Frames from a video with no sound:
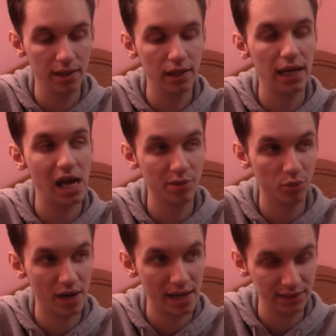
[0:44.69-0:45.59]
I haven't been
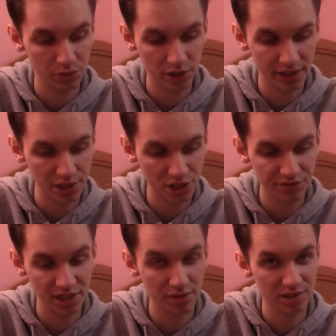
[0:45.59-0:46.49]
asked to work a night shift,
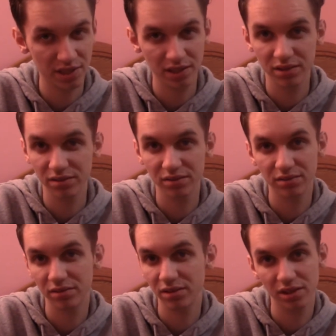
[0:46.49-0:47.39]
and I was like,
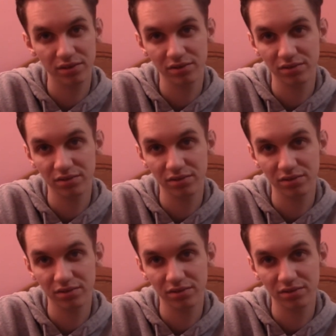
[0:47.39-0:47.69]
no.